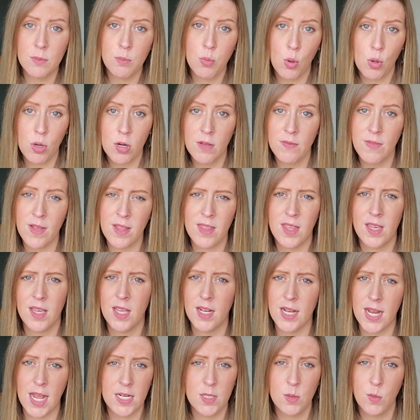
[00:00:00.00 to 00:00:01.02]
supportive, and they
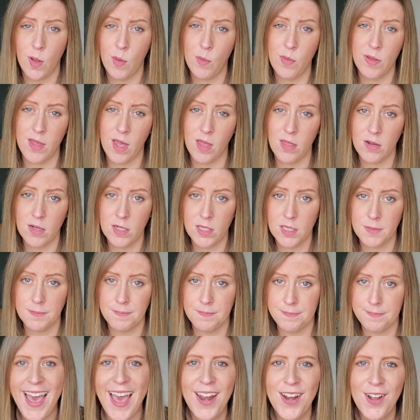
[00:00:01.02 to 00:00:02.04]
connect well with others.
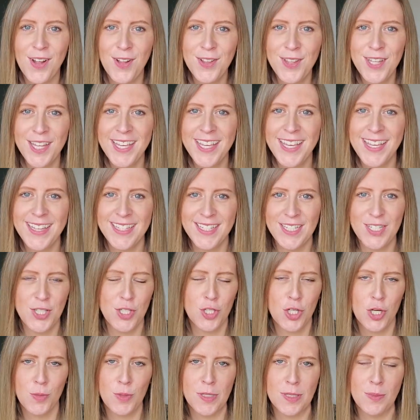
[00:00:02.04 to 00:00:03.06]
And I'll link in the
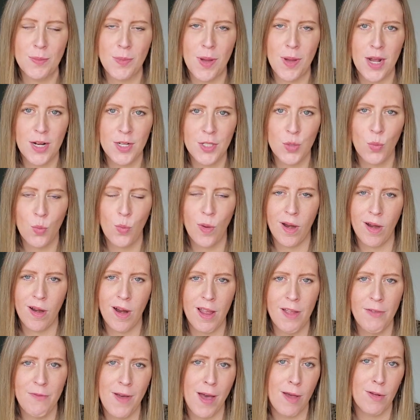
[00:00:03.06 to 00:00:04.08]
description box where
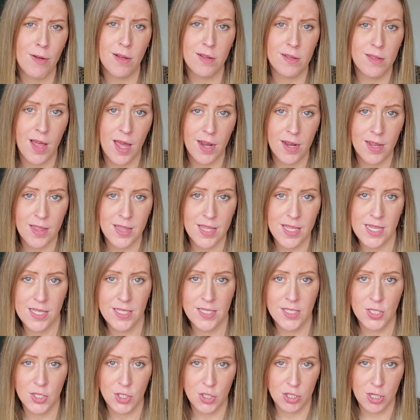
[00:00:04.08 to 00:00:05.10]
I found a lot of
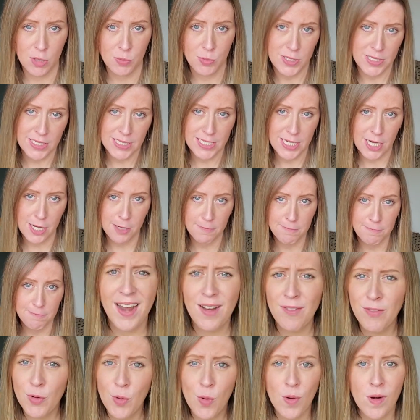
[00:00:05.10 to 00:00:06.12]
these descriptions here.
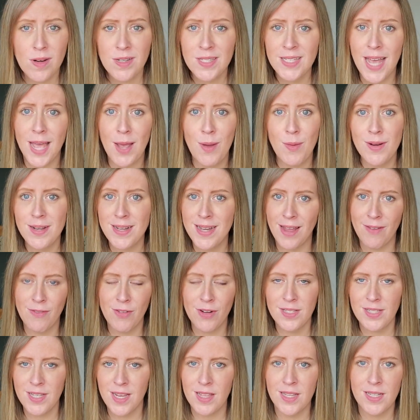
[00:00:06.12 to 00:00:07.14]
And of course, I would
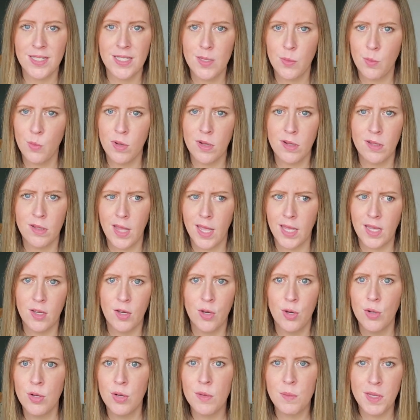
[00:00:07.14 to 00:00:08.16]
never say that someone like
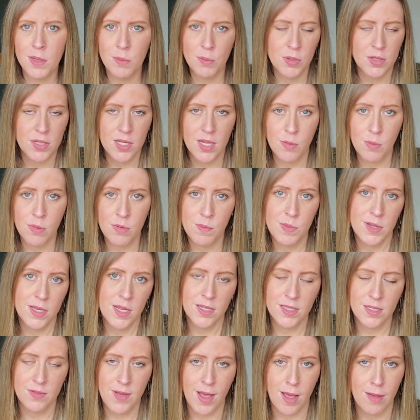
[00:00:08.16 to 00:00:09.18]
couldn't be a bookkeeper
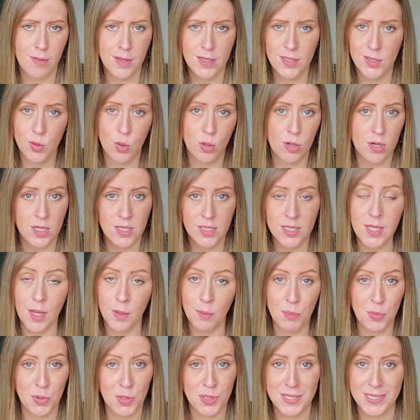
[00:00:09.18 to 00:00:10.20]
because of how they scored on
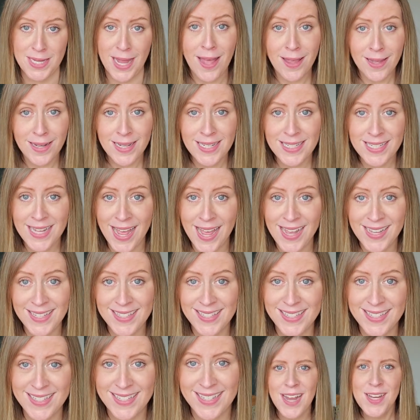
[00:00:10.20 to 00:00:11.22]
some personality
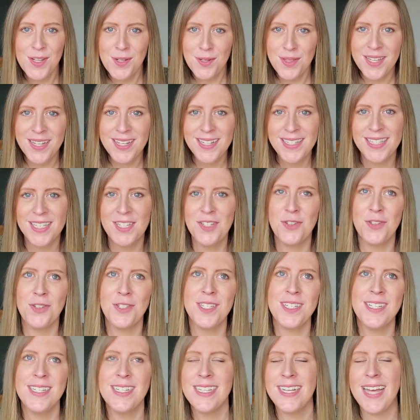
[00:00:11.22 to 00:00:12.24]
test. I do think it's
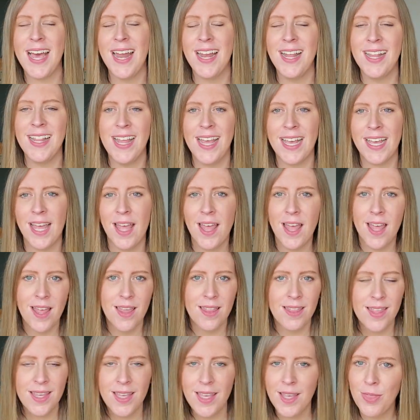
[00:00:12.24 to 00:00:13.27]
interesting to kind of like
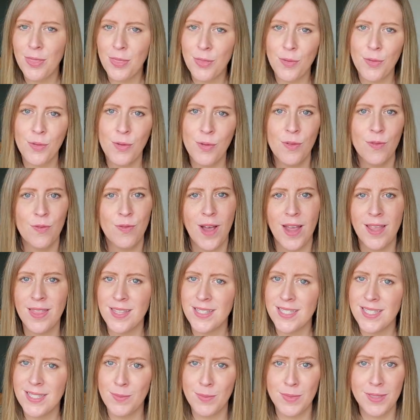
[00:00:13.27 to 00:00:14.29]
think it through, find
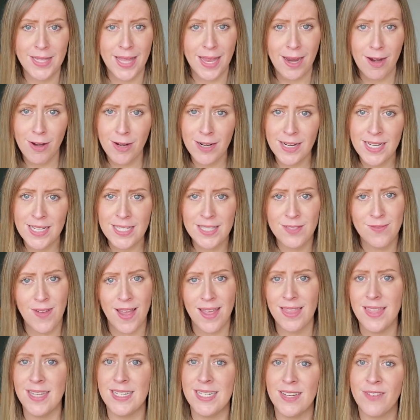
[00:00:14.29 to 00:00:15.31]
the similarities,
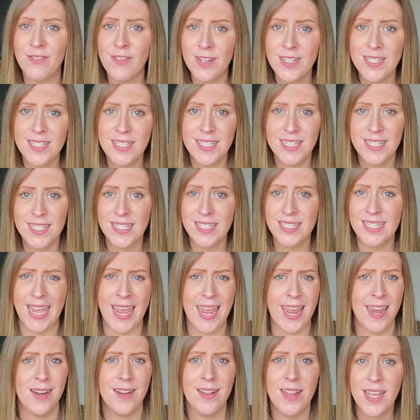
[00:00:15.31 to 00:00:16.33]
find the differences,
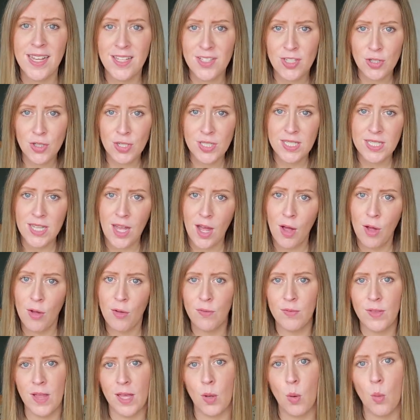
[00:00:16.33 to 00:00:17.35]
analyze
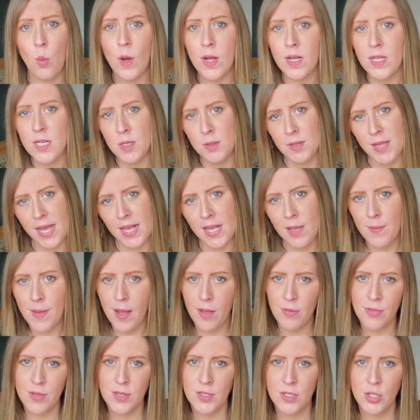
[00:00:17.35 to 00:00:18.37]
yourself. Like, what do you like
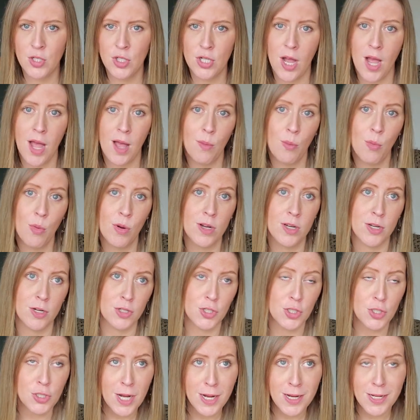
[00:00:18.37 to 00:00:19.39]
about this job? What are your
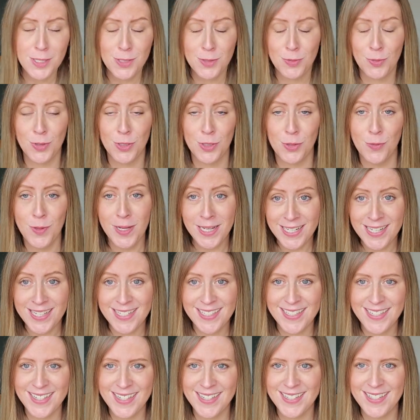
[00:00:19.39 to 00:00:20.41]
strengths? What are your
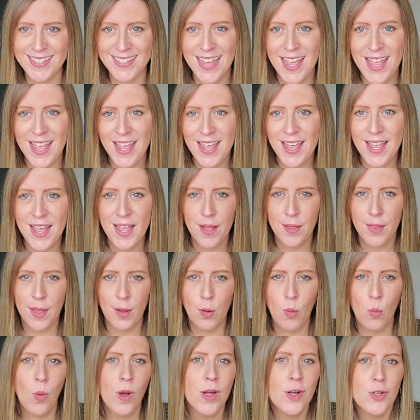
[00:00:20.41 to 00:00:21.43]
weaknesses?
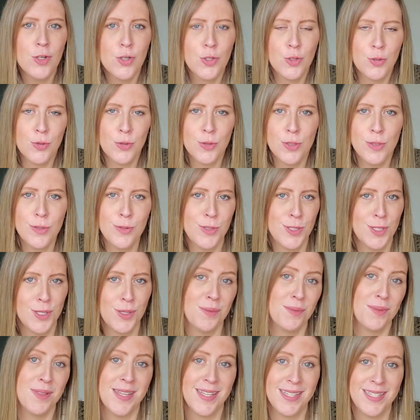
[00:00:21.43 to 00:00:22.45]
Like, what drew you
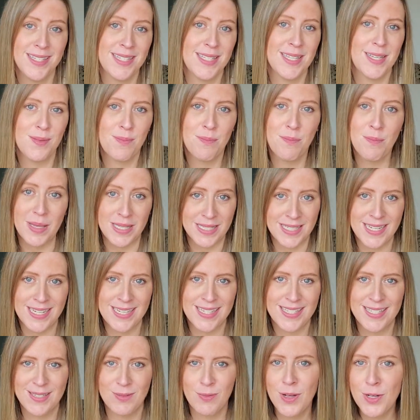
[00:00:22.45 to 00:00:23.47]
to this
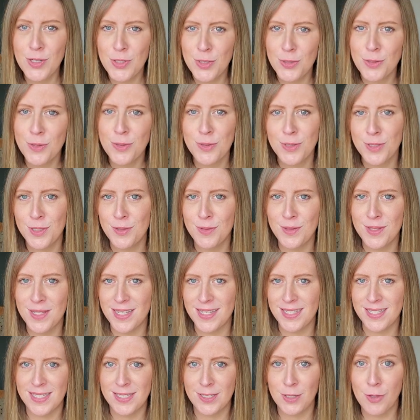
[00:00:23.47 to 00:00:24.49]
business? What drew you to
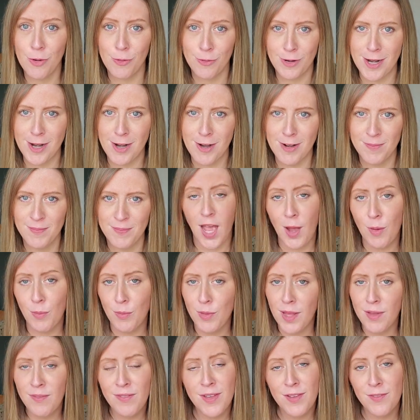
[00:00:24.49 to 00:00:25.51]
this career? I
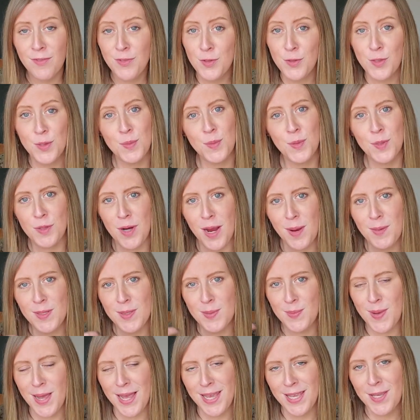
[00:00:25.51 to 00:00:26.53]
would love it if you subscribe
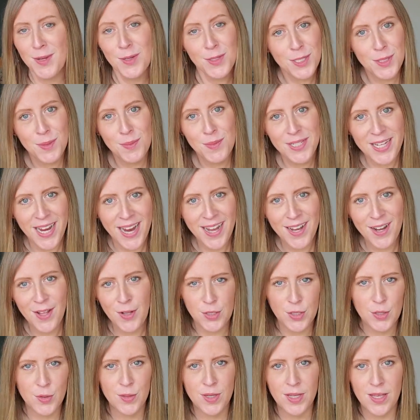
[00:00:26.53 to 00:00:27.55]
to my YouTube channel
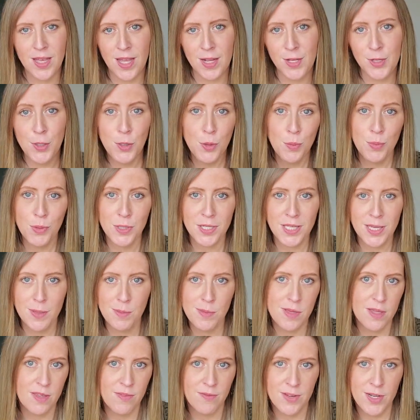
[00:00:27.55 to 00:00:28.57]
to get a new
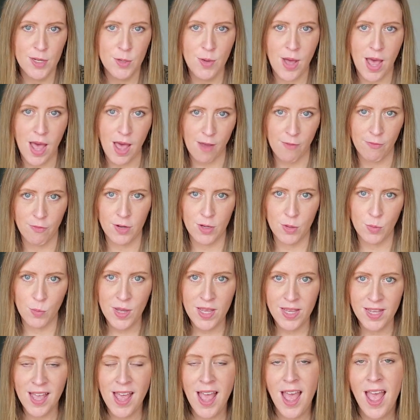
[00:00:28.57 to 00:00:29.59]
bookkeeping video every
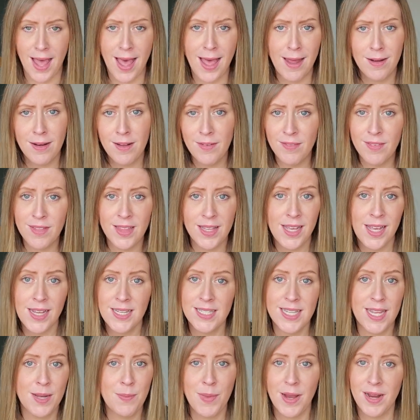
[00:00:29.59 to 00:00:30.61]
week. I don't even think I
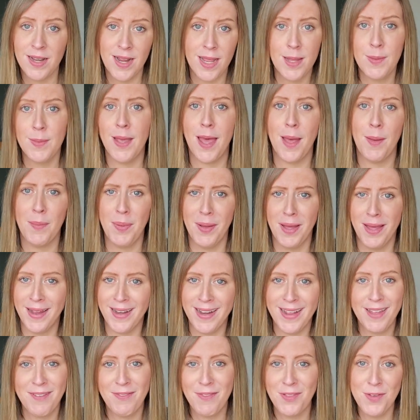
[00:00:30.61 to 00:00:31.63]
said my name yet,
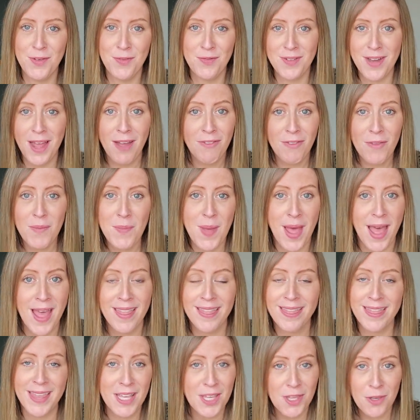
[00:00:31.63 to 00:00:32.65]
but if you've never
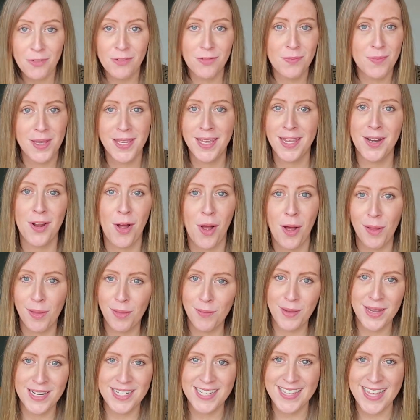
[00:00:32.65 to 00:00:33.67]
met, thank you for making it all
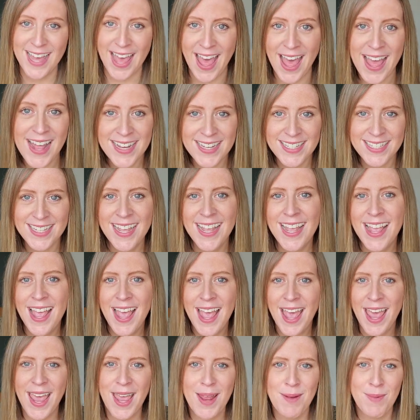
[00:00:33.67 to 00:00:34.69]
the way to the end.
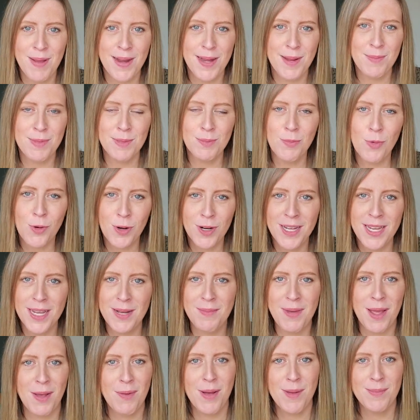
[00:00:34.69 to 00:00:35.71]
And my name is
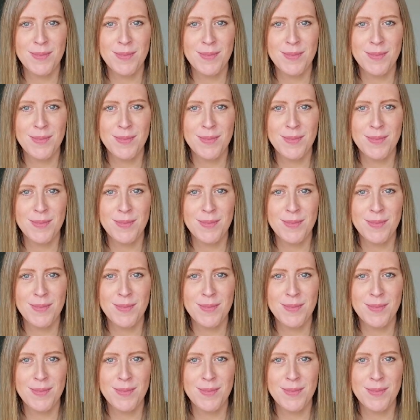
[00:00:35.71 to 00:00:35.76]
Morgan. My